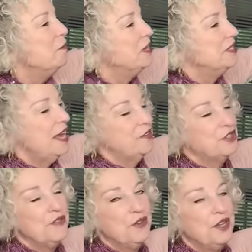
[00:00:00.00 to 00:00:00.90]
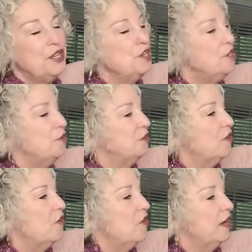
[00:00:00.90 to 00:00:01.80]
But it's actually very cute
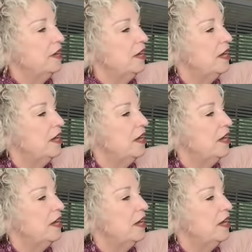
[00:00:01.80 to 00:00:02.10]
on.